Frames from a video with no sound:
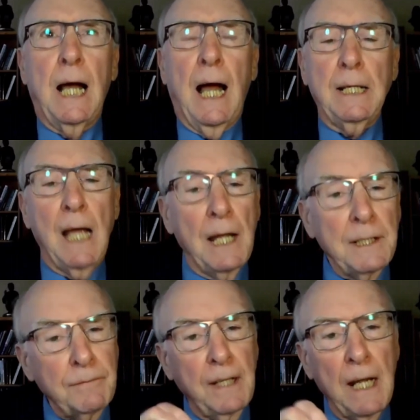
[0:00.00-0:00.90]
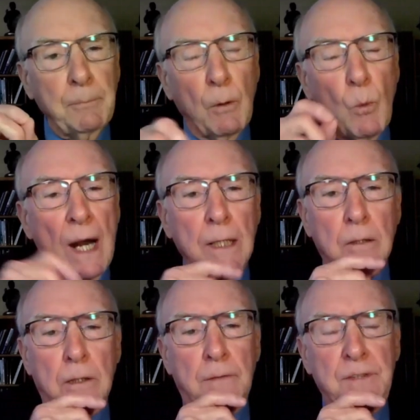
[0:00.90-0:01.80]
I kind of kept a
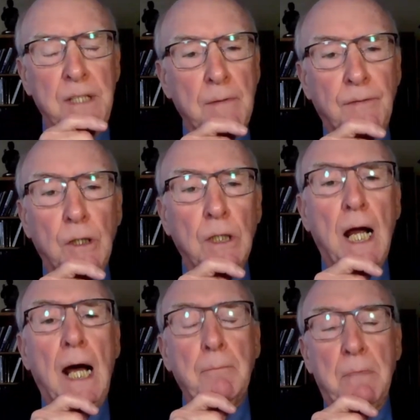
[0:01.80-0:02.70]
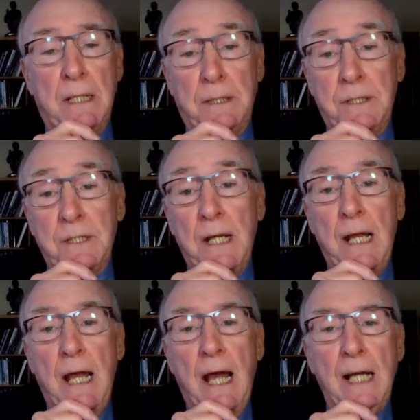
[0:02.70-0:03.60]
record of some of her comments.
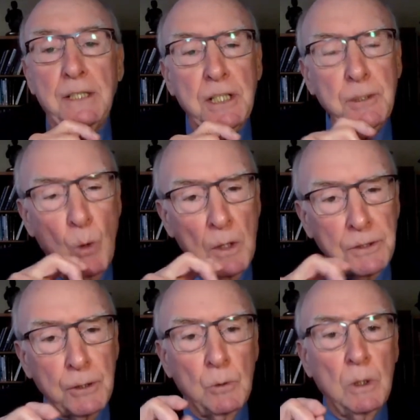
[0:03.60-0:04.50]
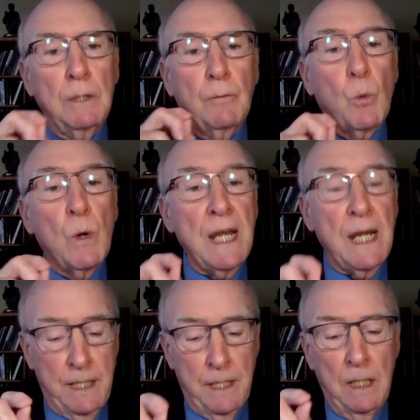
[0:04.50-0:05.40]
I just want to
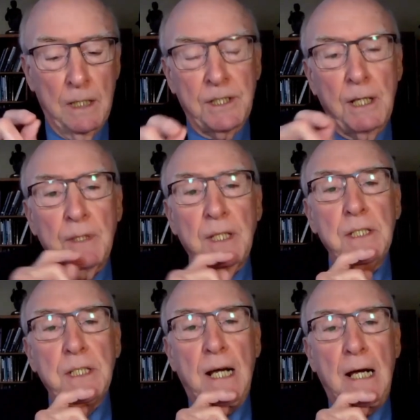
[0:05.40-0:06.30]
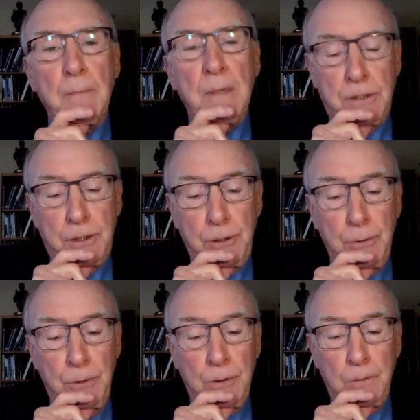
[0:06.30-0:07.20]
read some of these comments
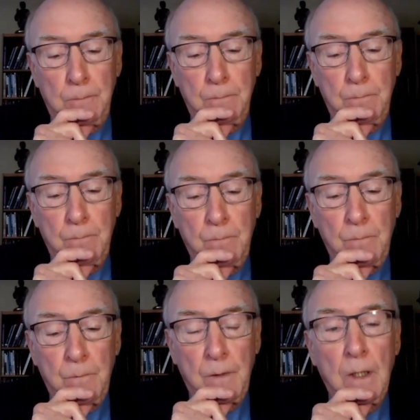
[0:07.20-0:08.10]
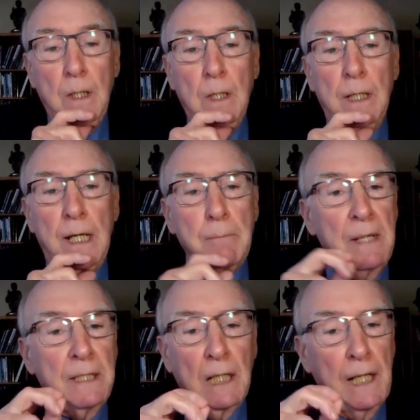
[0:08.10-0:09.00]
to you.
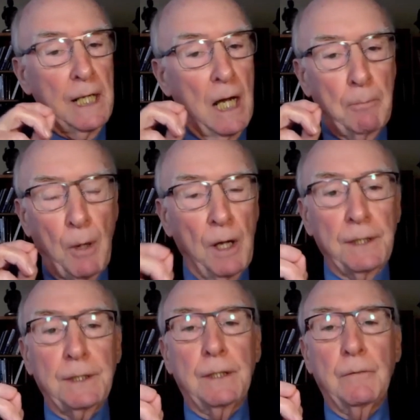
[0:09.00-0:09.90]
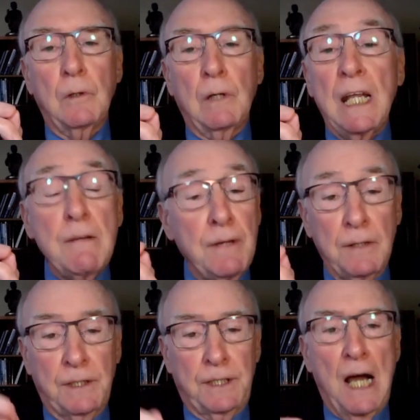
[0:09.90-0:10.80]
Immediately upon
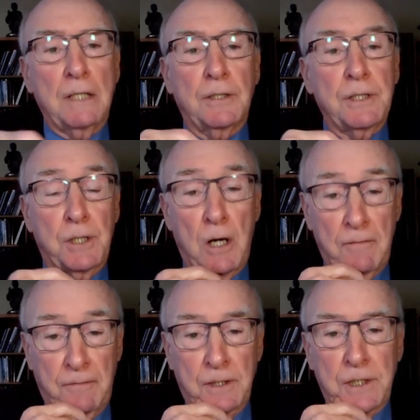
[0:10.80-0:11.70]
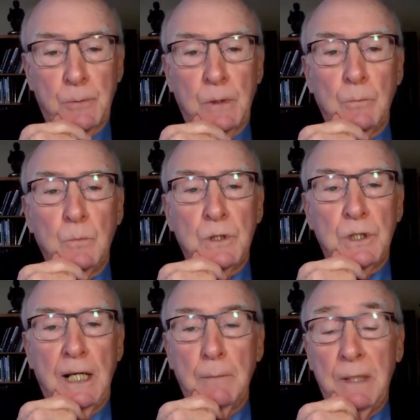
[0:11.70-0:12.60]
leaving the doctor's office when
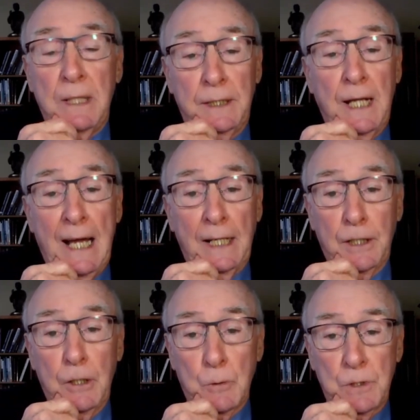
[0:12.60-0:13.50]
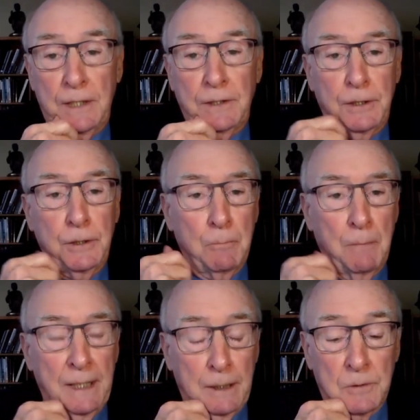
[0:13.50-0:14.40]
she had been diagnosed at the Duke
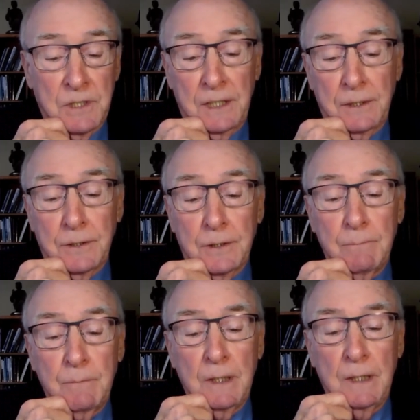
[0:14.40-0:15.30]
Medical Center,